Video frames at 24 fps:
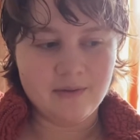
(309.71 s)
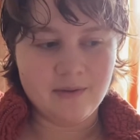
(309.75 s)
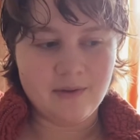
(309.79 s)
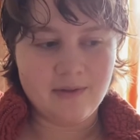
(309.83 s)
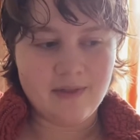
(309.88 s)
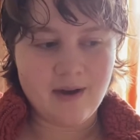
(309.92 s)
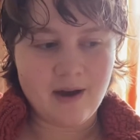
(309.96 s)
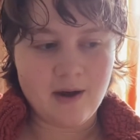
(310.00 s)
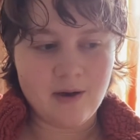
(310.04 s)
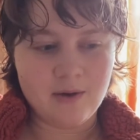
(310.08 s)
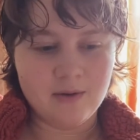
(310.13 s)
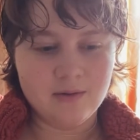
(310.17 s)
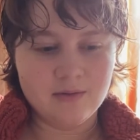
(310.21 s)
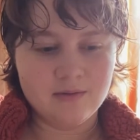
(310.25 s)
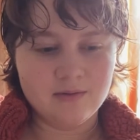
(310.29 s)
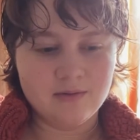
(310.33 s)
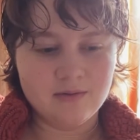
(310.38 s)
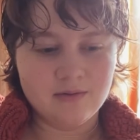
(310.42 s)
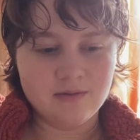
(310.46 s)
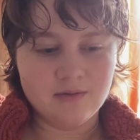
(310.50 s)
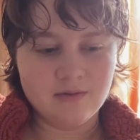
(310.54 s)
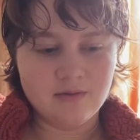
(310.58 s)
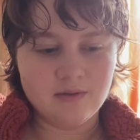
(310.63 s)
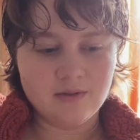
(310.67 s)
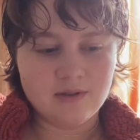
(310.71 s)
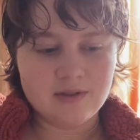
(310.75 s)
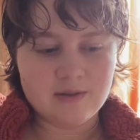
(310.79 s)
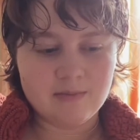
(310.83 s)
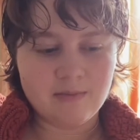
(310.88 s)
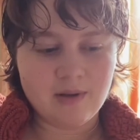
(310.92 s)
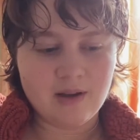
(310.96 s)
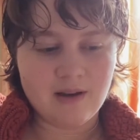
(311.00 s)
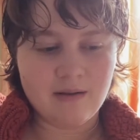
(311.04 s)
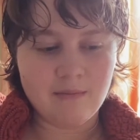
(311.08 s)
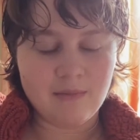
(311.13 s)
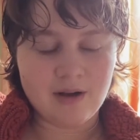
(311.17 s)
without
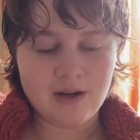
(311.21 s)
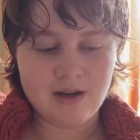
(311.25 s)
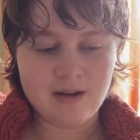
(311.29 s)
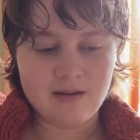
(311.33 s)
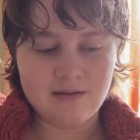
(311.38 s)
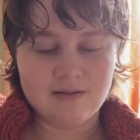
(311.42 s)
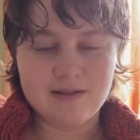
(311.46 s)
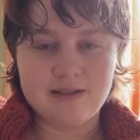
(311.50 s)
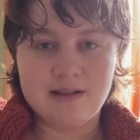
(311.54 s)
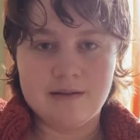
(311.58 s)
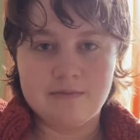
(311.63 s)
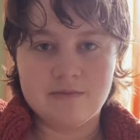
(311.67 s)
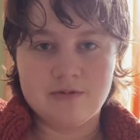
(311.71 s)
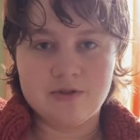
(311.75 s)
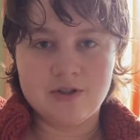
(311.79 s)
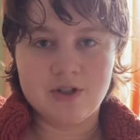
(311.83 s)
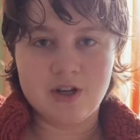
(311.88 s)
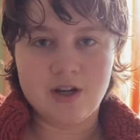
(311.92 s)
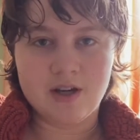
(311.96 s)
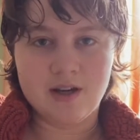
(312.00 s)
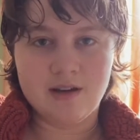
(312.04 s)
spending money on dumb shit.